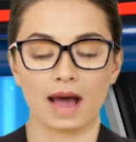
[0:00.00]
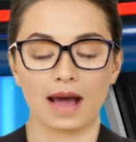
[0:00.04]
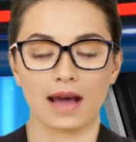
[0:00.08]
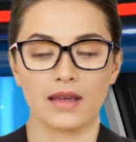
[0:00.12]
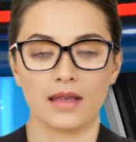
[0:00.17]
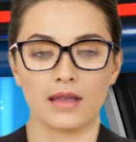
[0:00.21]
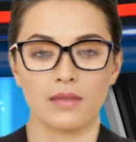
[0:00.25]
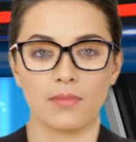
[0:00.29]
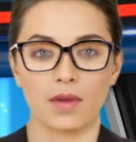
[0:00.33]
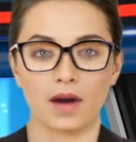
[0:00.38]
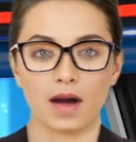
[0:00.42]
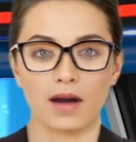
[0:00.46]

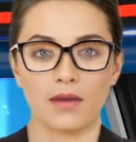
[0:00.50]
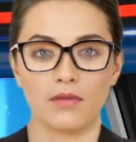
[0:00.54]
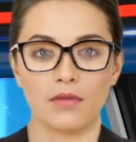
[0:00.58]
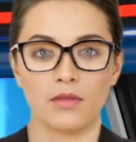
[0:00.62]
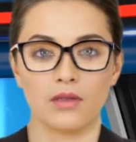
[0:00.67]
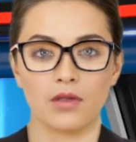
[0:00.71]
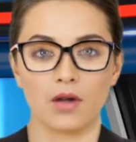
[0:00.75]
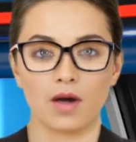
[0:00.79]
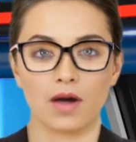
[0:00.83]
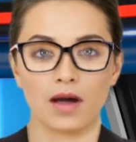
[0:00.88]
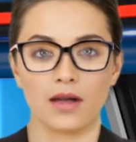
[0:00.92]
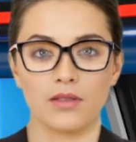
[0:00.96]
adding modern
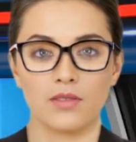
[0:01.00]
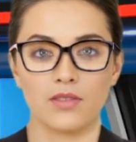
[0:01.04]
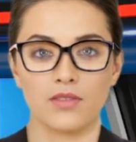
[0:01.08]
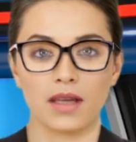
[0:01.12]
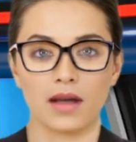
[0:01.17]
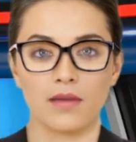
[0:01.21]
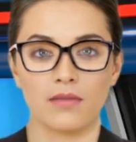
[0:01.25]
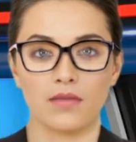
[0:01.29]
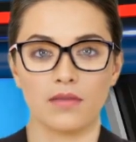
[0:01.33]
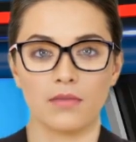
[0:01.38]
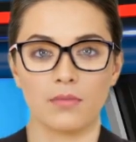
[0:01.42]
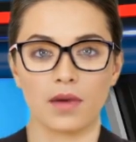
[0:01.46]

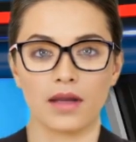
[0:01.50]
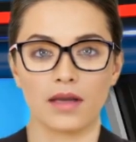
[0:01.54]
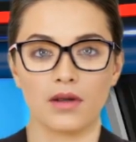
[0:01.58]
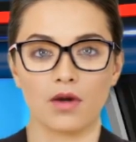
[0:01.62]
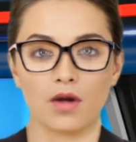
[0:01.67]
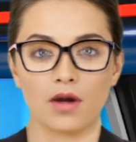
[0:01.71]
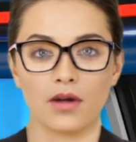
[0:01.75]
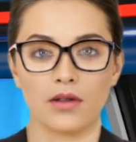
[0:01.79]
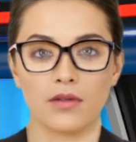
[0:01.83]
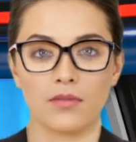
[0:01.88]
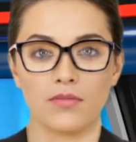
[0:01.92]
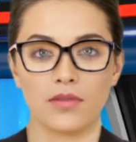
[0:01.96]
concepts like
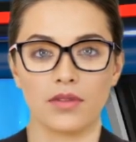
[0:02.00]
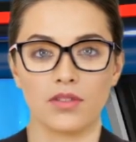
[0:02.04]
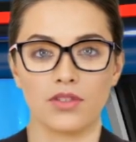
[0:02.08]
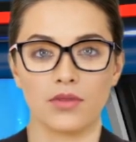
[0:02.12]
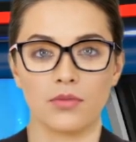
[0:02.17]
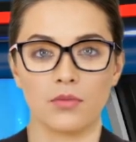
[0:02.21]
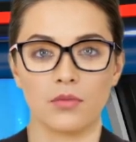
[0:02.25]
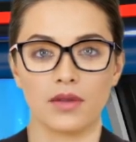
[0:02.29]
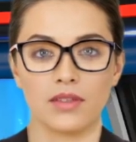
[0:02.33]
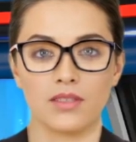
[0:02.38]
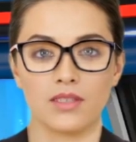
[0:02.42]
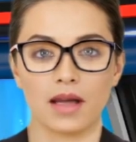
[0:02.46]

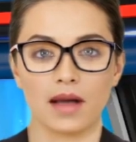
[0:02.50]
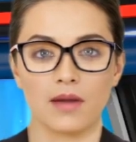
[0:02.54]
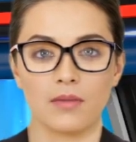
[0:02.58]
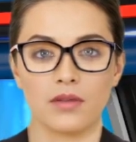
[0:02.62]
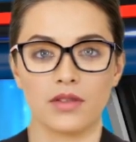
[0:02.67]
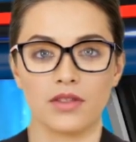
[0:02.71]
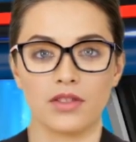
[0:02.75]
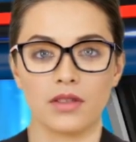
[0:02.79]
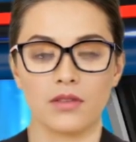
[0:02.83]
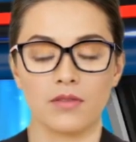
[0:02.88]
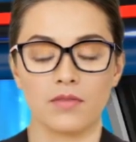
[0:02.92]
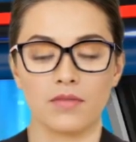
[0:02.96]
artificial
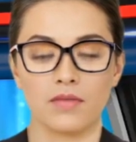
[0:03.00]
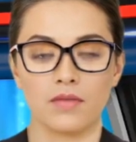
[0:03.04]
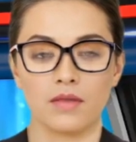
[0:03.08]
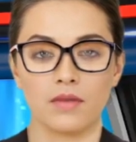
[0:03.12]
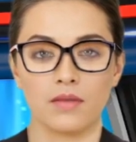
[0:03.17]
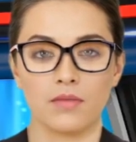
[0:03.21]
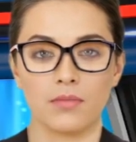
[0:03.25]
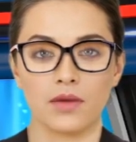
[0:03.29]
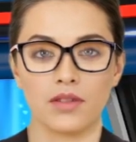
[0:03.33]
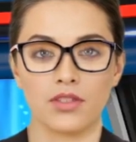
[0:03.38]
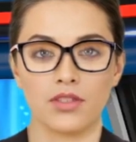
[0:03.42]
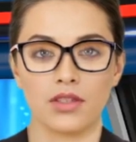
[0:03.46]
intelligence,
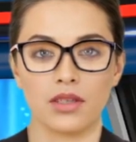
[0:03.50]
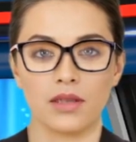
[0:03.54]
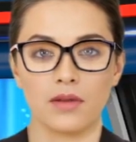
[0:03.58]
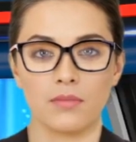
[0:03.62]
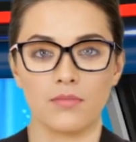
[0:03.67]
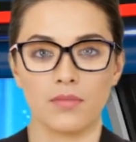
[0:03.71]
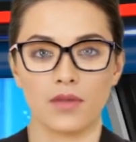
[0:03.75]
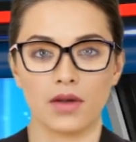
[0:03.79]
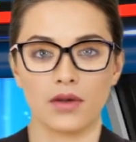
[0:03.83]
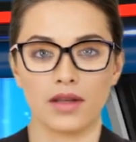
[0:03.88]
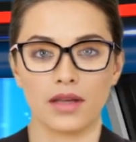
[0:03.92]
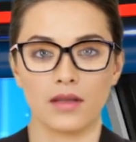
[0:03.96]

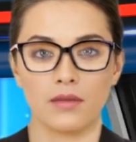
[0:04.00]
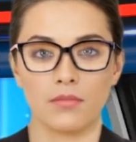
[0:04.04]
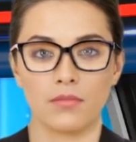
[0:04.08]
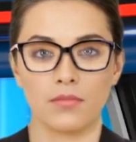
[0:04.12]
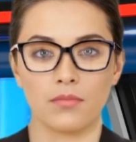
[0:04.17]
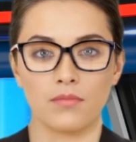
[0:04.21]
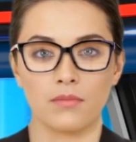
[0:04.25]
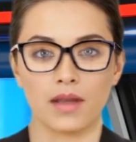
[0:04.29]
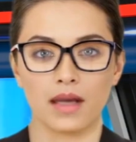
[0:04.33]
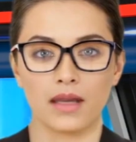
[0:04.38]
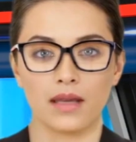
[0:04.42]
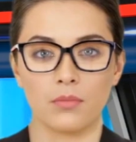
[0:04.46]
machine learning,
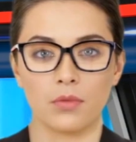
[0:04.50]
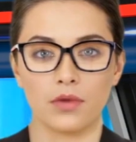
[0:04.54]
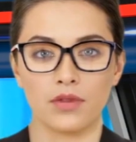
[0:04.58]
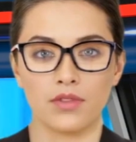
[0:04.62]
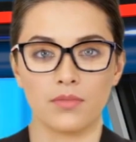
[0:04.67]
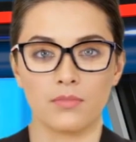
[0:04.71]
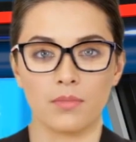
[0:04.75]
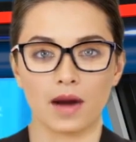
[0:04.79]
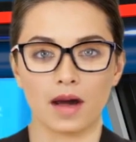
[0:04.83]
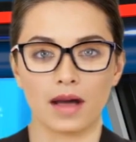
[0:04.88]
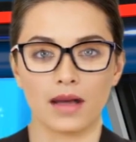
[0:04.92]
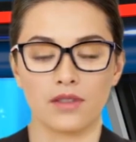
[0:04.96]
language
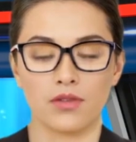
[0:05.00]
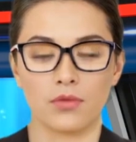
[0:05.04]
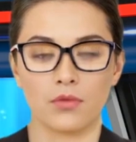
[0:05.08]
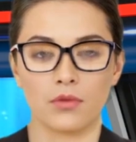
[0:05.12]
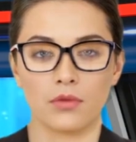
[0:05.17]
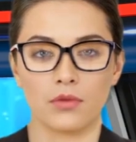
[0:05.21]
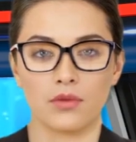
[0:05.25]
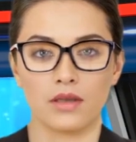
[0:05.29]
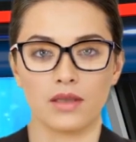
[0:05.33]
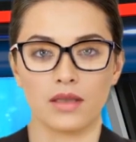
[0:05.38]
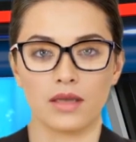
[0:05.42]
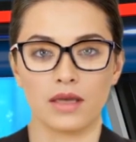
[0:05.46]

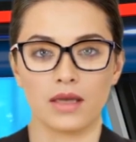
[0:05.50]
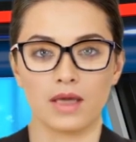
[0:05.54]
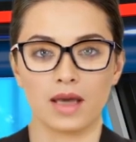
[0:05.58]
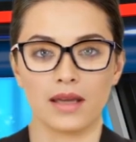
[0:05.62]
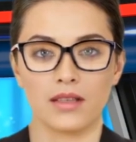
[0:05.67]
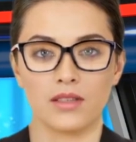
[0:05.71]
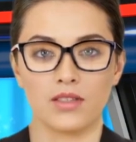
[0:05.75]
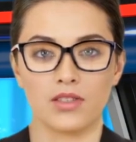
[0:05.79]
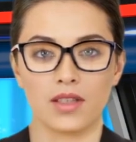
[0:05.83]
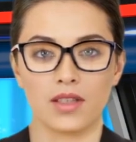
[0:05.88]
modules, and